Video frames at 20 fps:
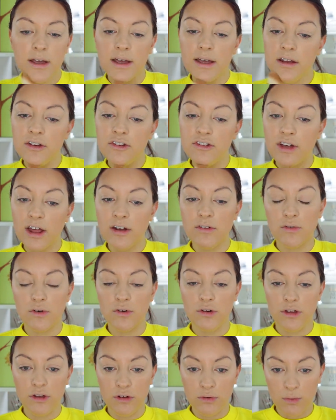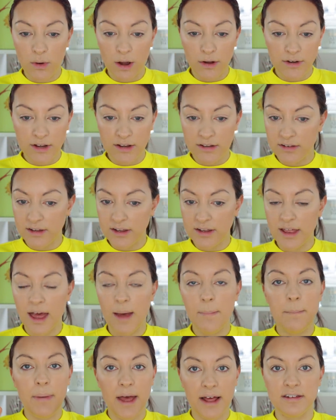in general, you'll only see
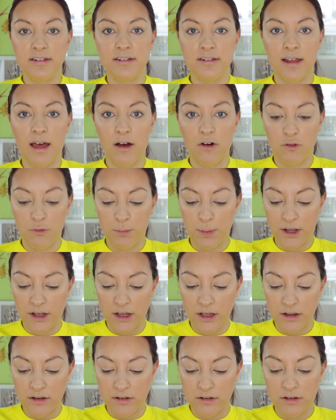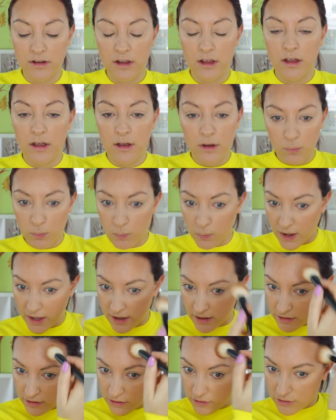their best self, because
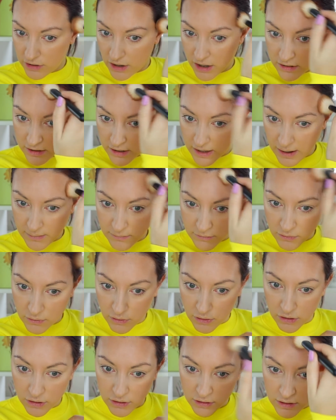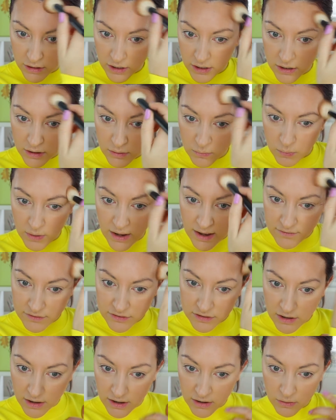when you turn the camera on,
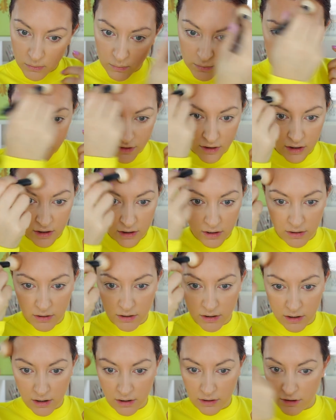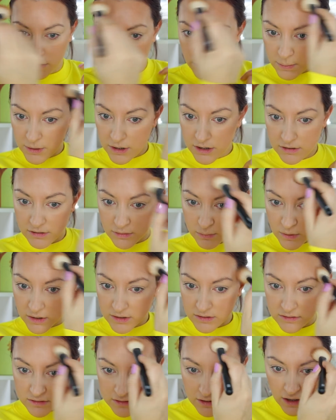whatever's going on with you, you know, you put it to
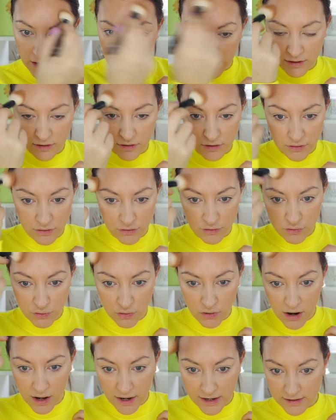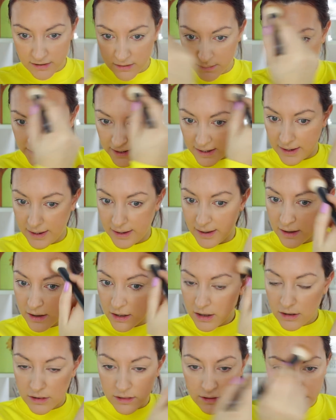one side and you try to be
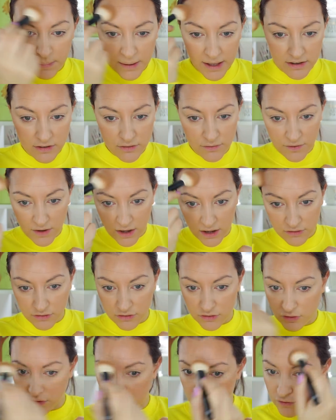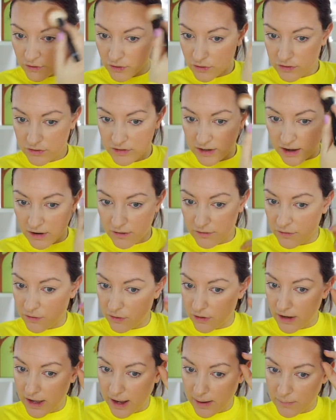the best version of yourself
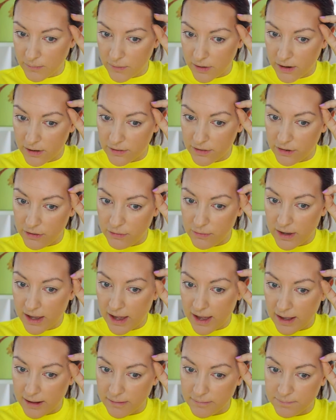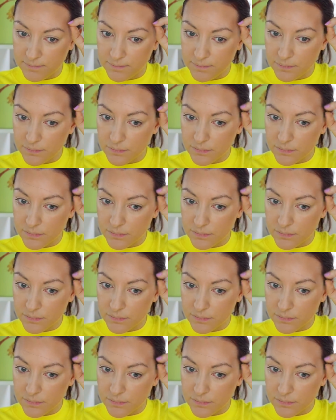on camera that you can.